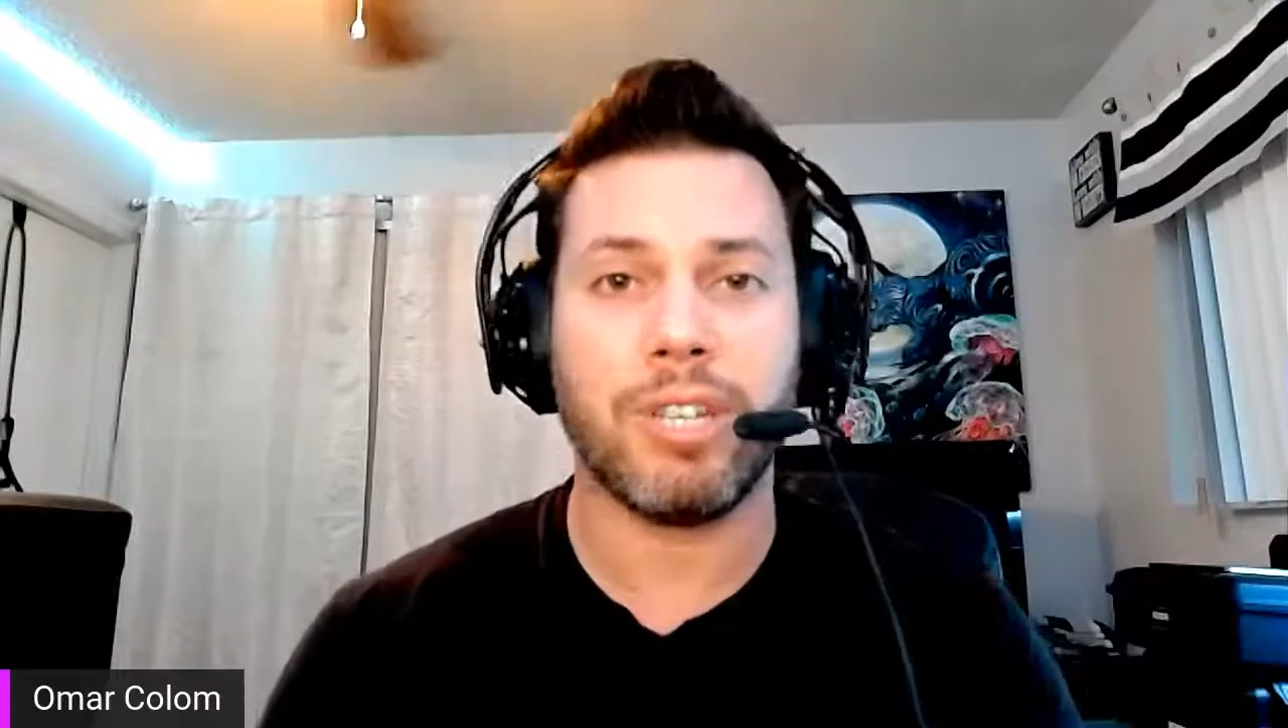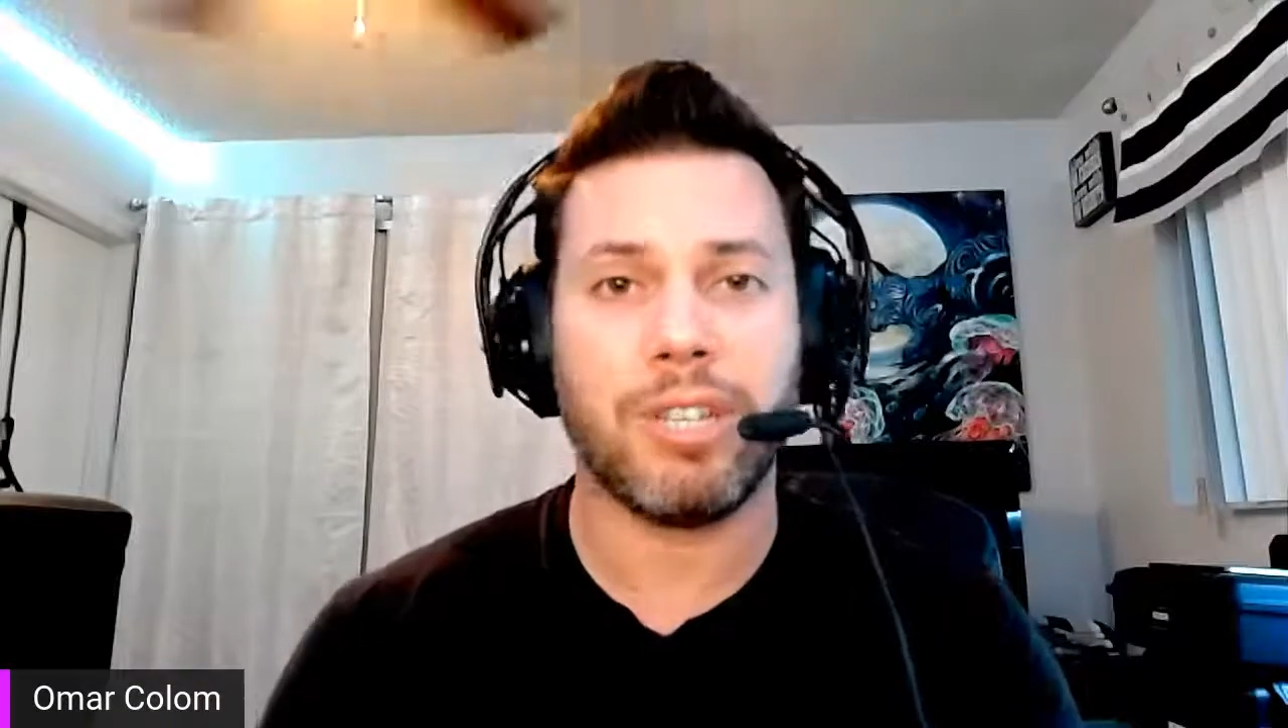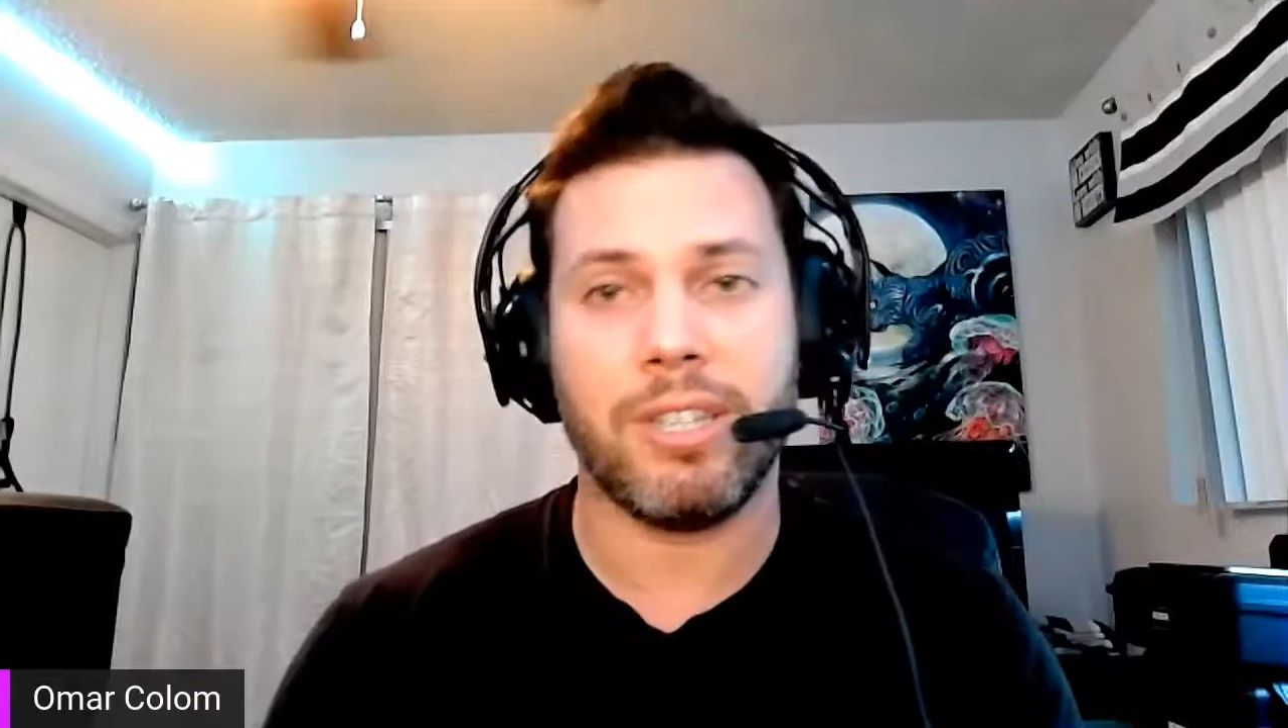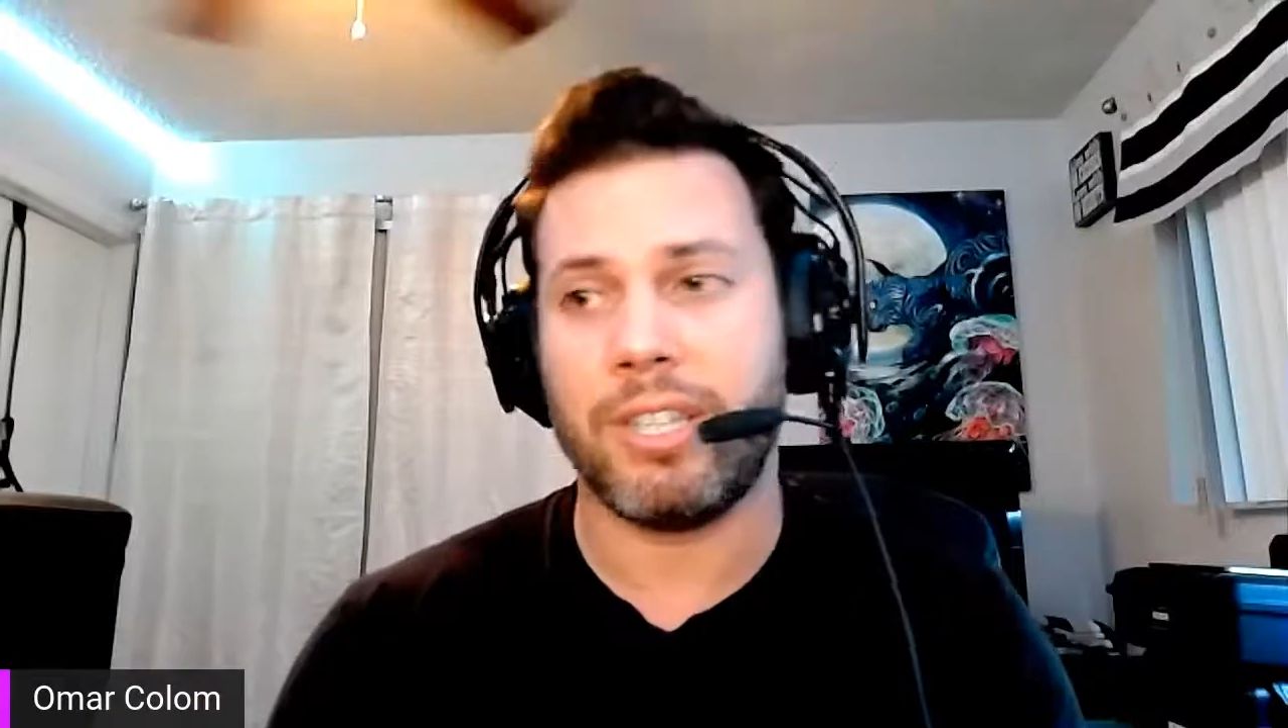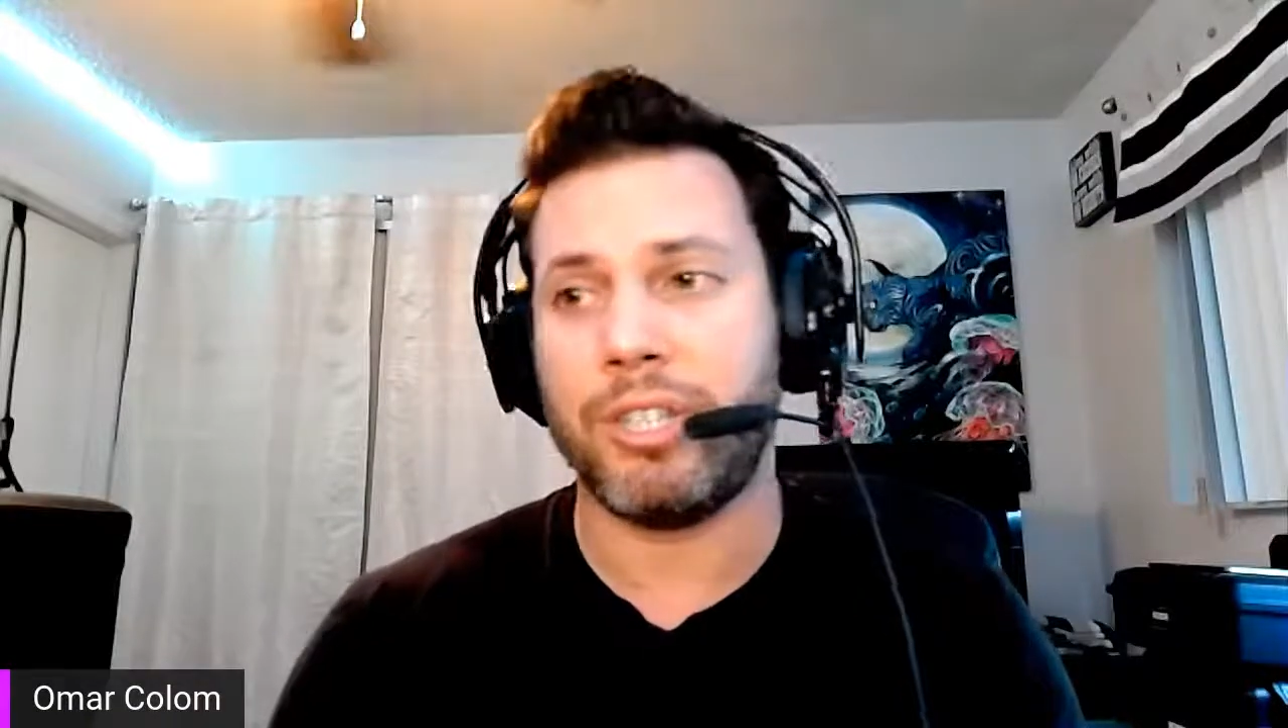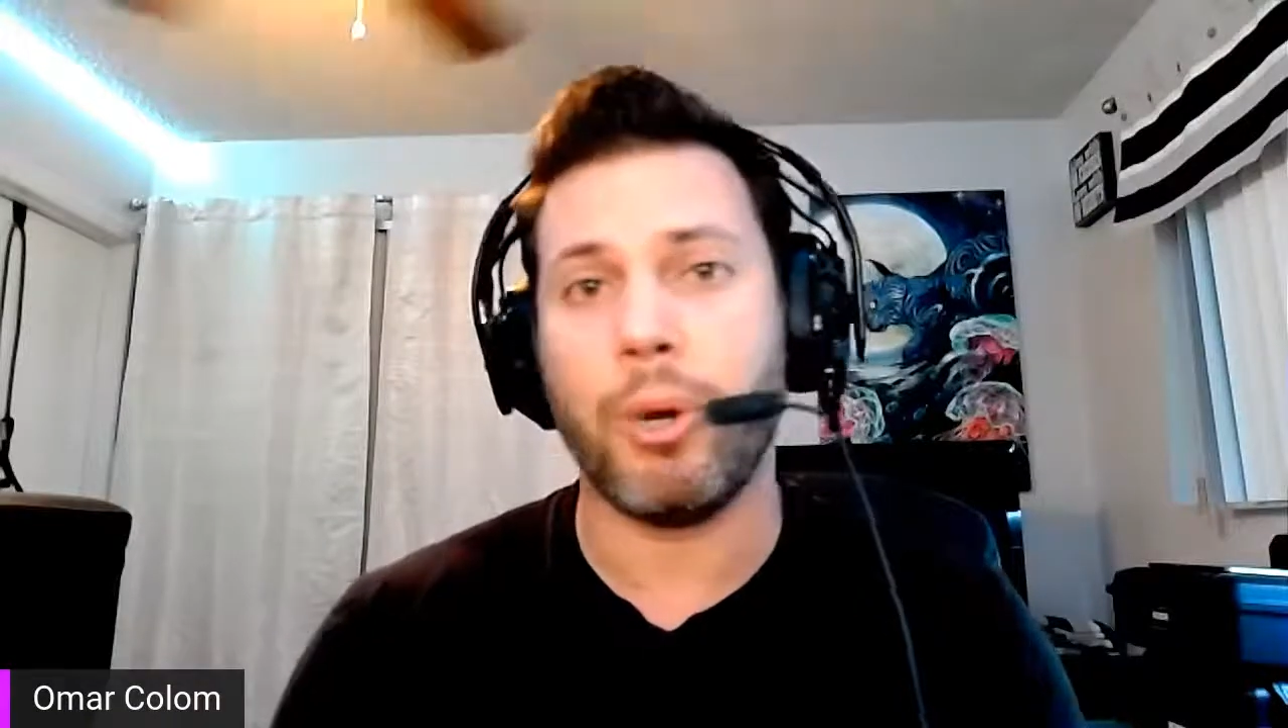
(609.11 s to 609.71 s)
that's